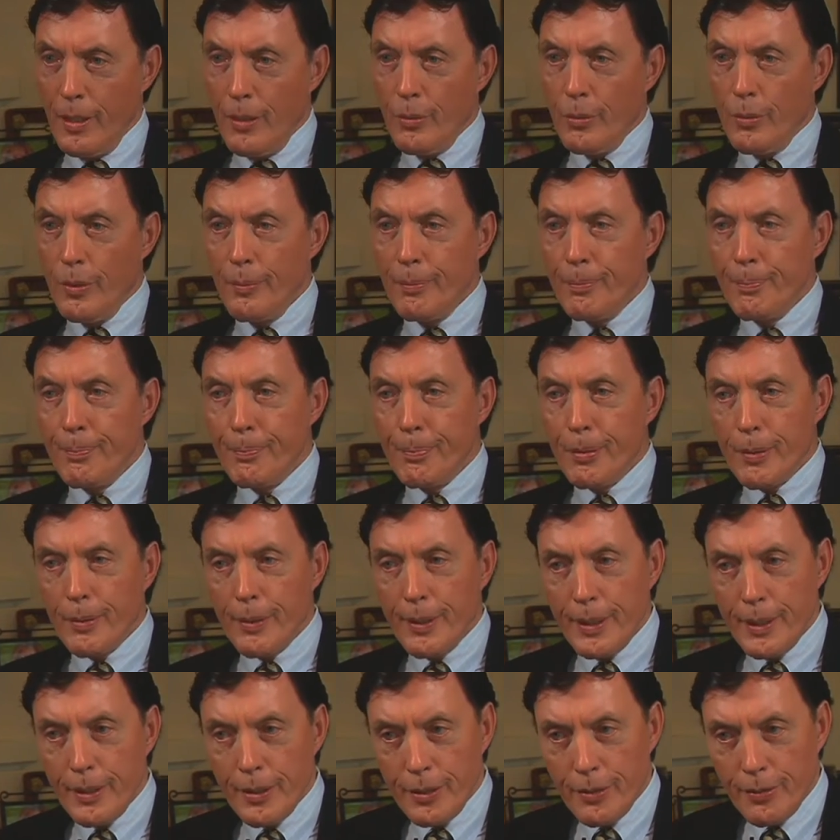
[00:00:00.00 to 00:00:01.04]
When
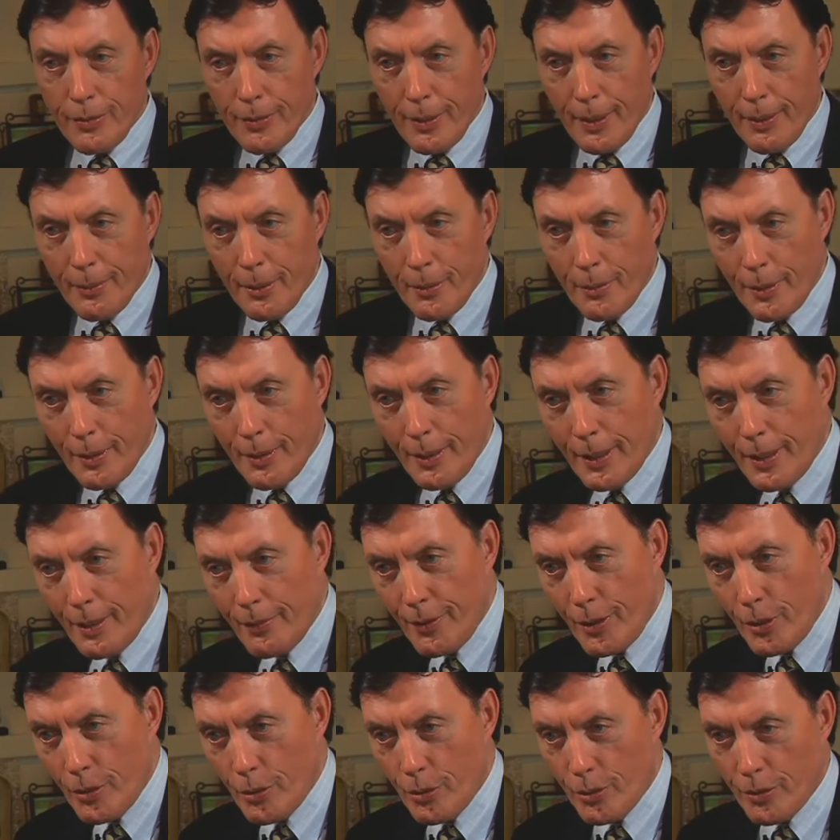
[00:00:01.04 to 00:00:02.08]
when
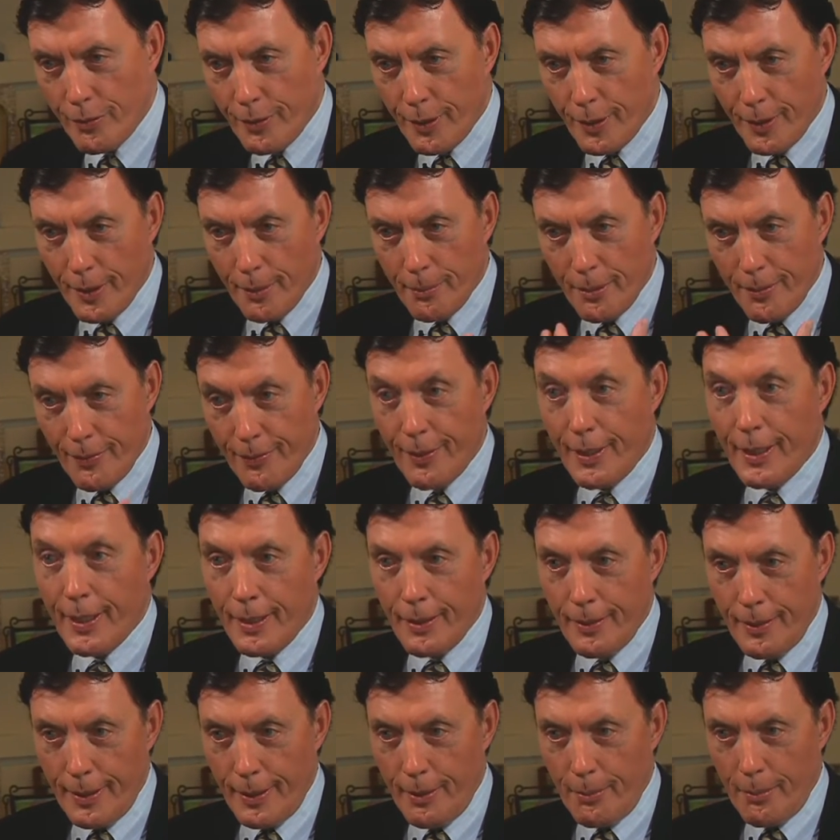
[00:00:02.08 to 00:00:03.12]
individuals feel they've been
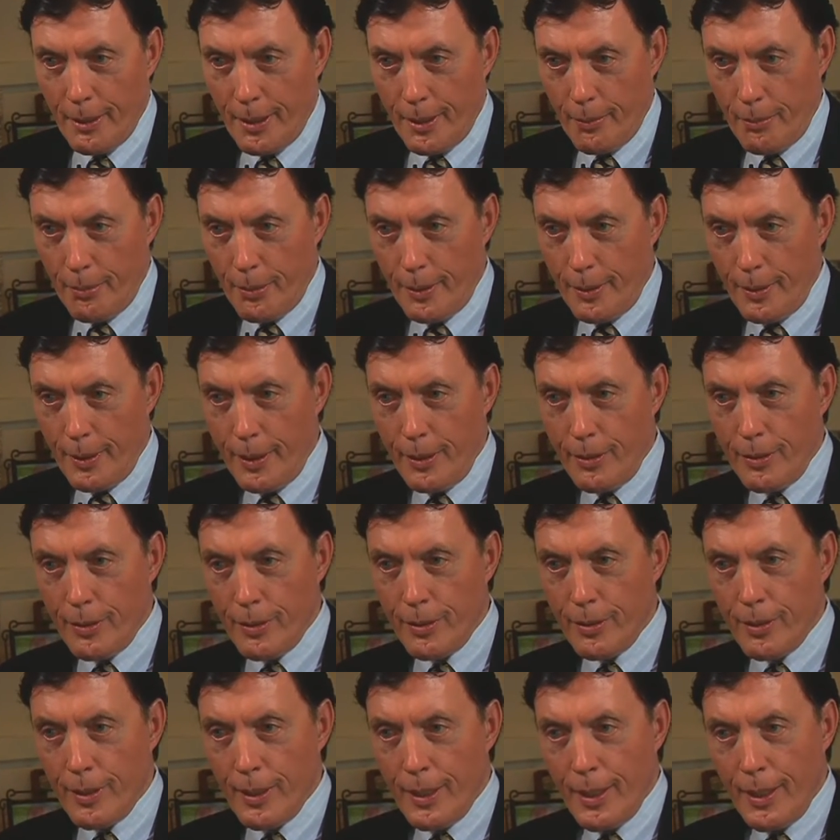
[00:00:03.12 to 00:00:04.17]
violated by the
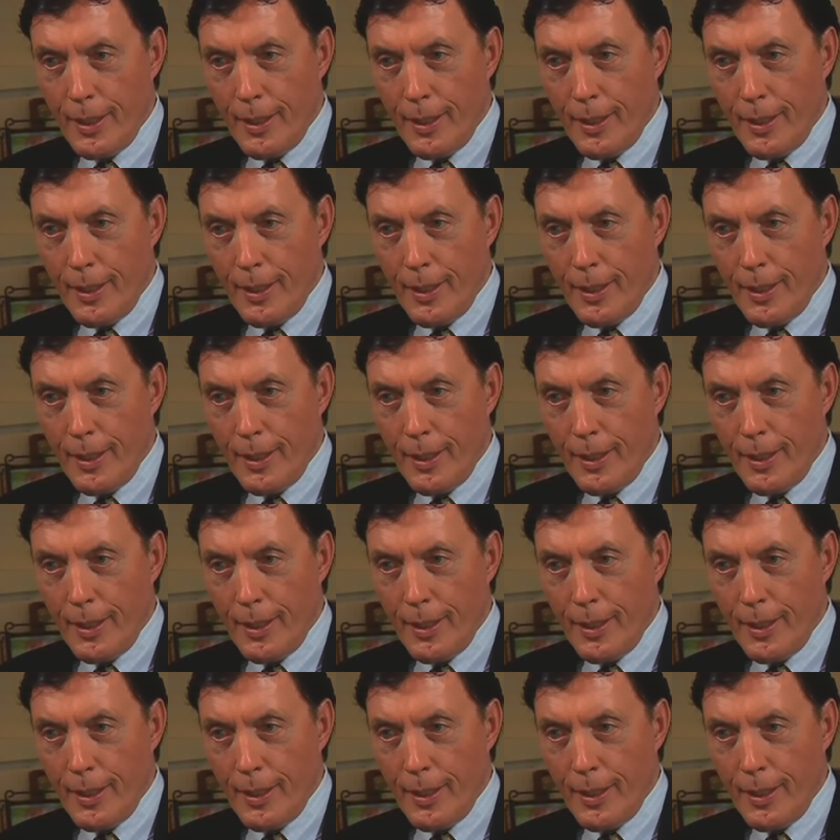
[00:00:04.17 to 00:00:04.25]
police,